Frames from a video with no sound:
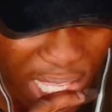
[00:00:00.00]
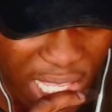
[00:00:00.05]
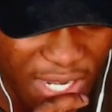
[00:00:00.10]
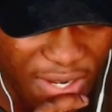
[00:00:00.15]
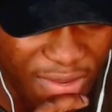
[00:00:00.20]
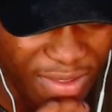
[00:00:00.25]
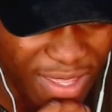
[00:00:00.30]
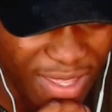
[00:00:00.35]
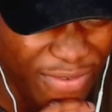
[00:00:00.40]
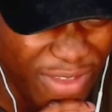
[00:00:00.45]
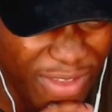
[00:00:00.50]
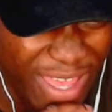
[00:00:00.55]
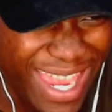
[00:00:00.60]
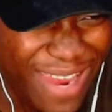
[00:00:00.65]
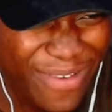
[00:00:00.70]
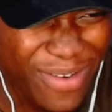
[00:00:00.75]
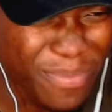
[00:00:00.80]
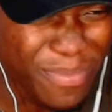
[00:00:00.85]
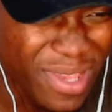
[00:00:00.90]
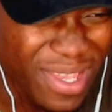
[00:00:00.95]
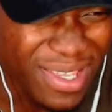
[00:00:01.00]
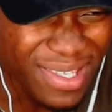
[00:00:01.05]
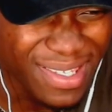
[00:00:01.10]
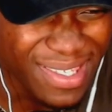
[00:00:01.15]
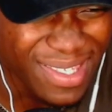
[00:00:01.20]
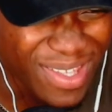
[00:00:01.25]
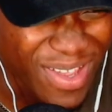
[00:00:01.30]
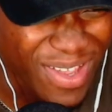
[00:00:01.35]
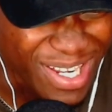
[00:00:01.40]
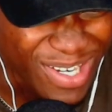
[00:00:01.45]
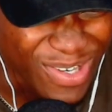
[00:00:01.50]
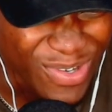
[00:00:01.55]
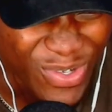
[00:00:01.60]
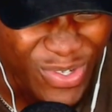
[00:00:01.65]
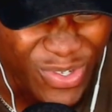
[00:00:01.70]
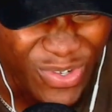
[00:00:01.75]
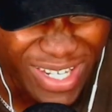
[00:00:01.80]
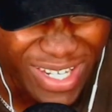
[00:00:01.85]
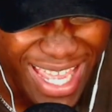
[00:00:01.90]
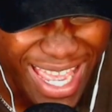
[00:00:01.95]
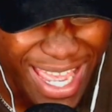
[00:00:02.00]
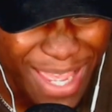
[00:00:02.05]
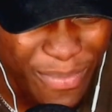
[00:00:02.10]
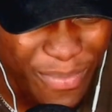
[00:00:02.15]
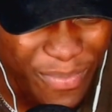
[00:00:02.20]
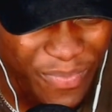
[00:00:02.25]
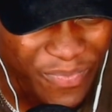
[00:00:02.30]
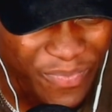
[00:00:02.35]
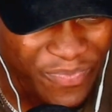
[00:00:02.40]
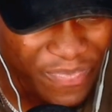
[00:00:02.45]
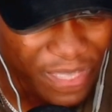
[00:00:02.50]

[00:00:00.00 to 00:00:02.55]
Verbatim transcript: I don't care for airing a person's dirty laundry, damn.